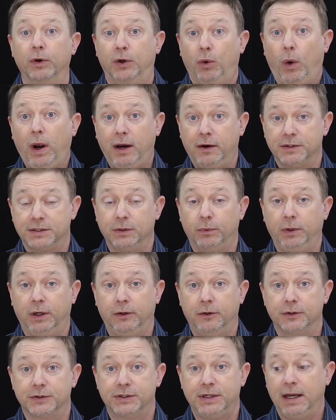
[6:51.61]
requires that we
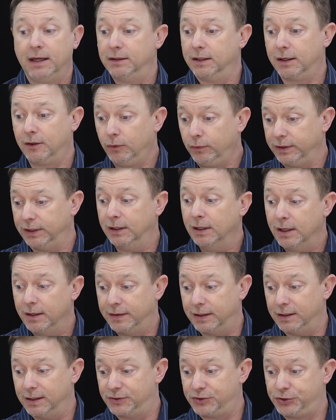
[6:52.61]
understand not only
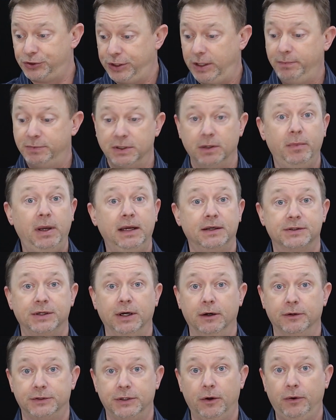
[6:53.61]
that it's cheap to make
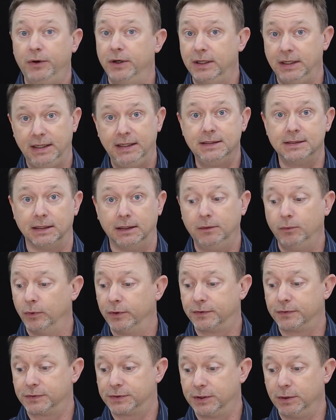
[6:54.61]
serotonin and easy
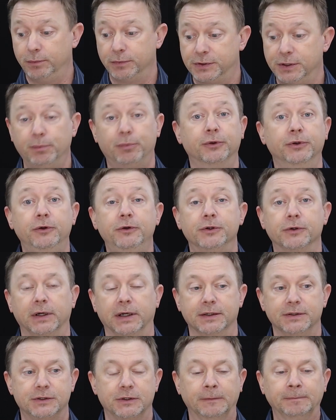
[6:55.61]
with simple
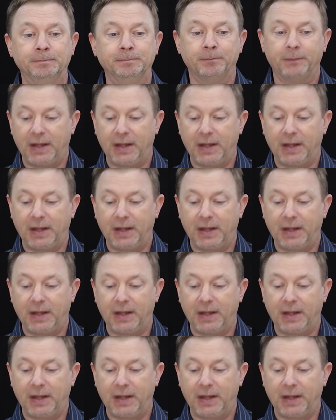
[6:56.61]
nutrients,